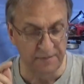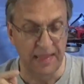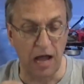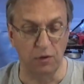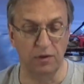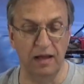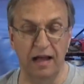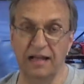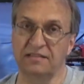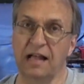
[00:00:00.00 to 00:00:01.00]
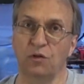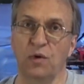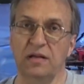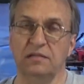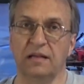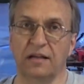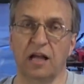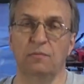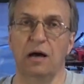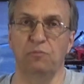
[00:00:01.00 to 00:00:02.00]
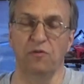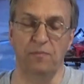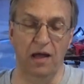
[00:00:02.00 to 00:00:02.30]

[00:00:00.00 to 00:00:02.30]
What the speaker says: Now, as always, I come up with